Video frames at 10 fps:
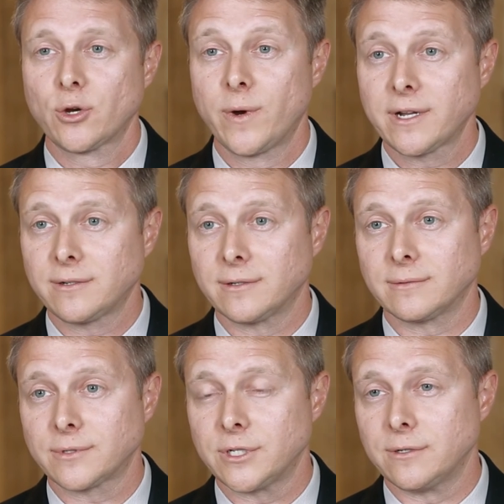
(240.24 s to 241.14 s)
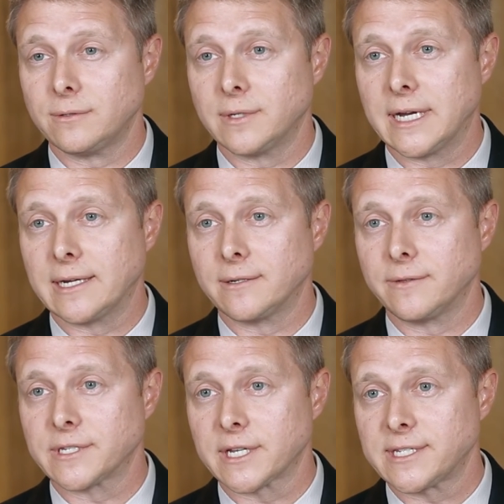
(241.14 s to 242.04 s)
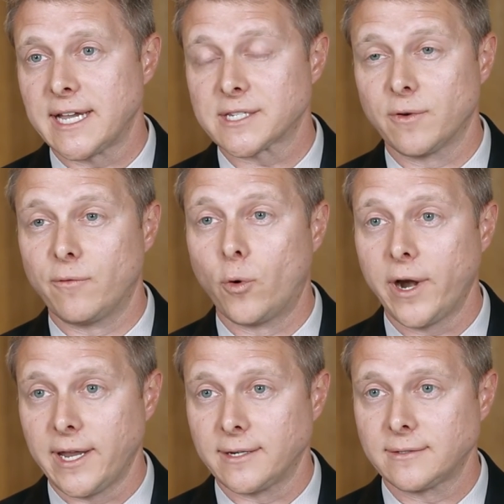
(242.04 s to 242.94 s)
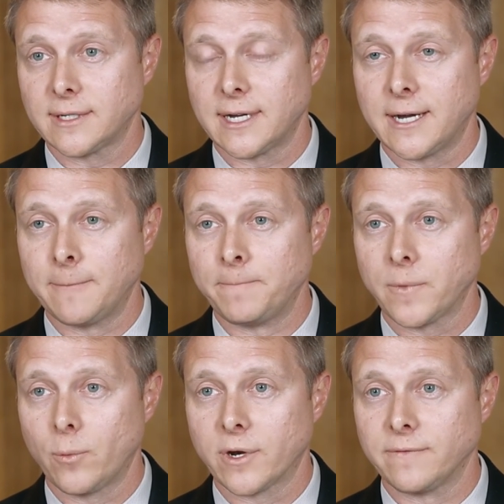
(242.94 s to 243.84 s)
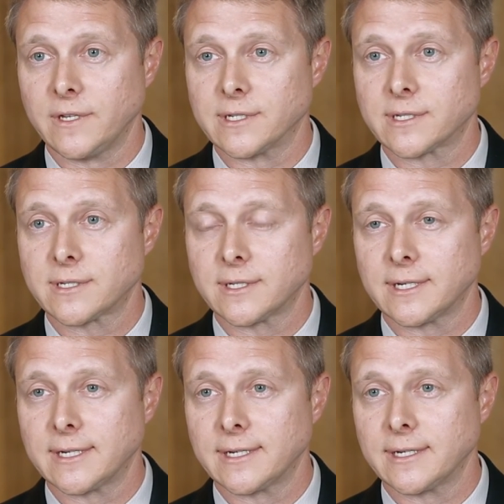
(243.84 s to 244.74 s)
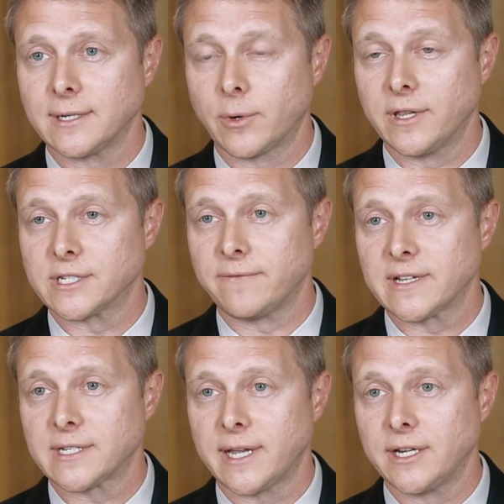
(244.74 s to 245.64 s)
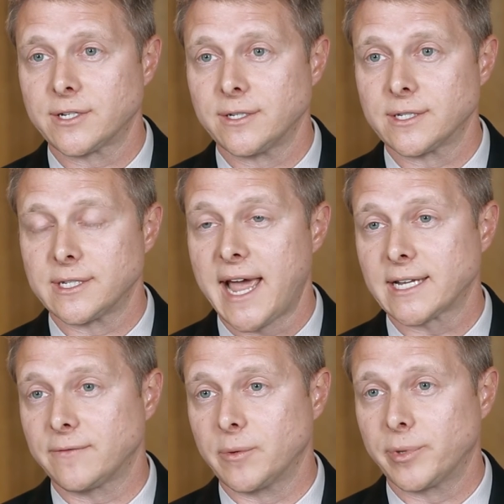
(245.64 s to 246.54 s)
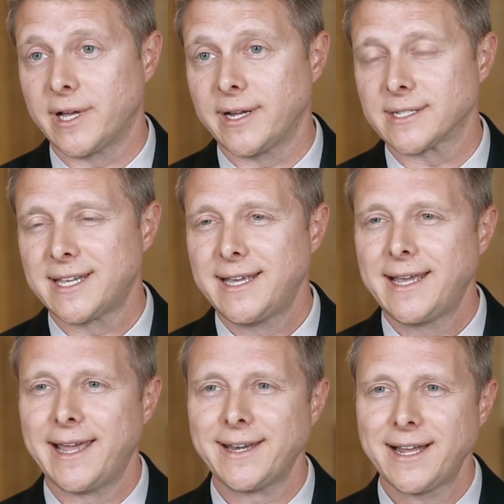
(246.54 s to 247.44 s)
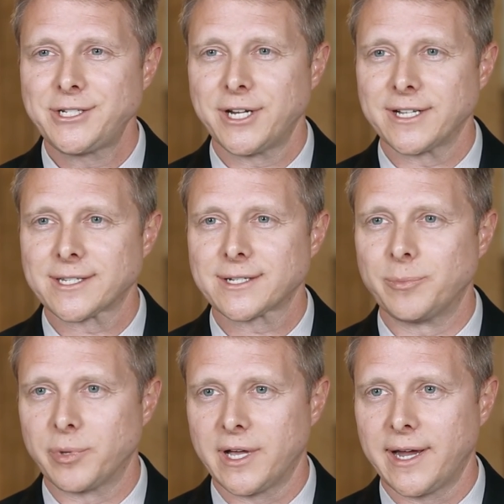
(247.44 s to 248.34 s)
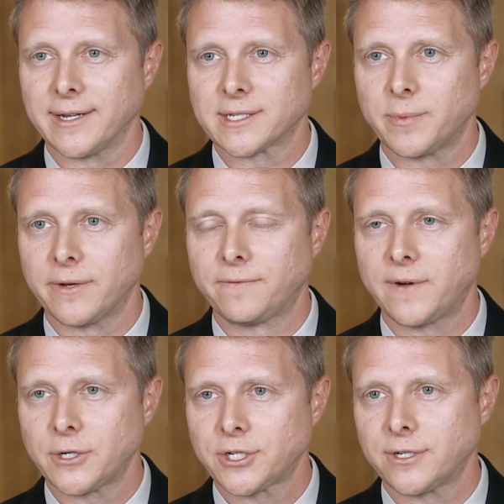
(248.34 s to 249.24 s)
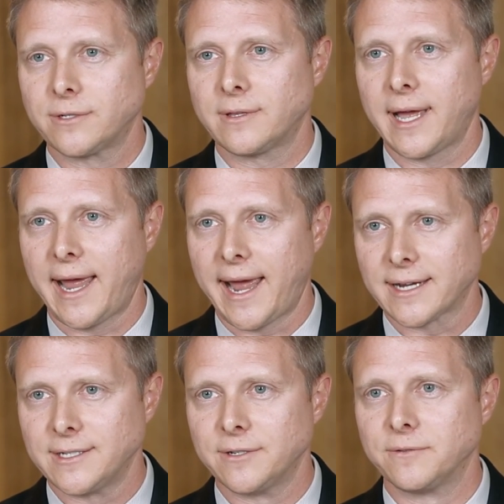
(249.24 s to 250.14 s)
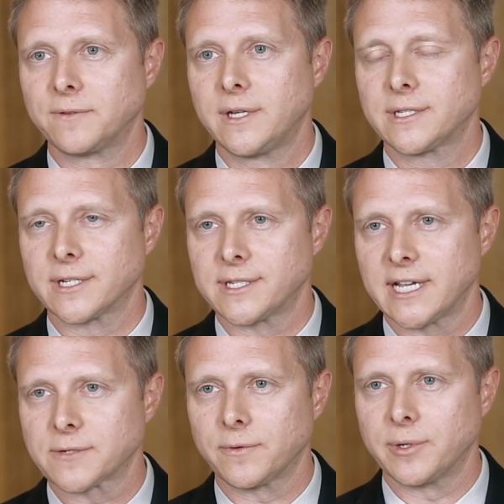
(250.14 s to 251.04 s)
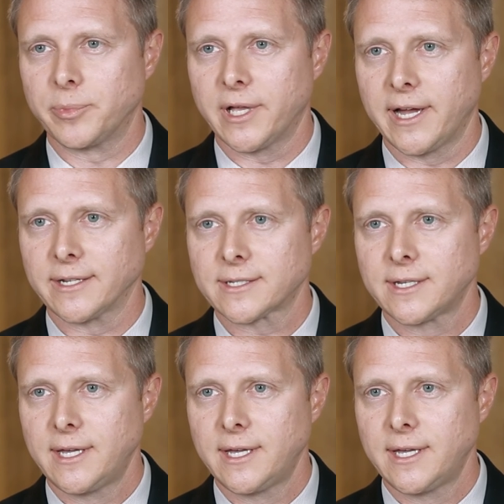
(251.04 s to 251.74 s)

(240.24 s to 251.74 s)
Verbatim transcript: Critical to uh, the success of avoiding um, one of these, uh, one of these investigations is active compliance. And not just compliance, but functional, active, successful compliance.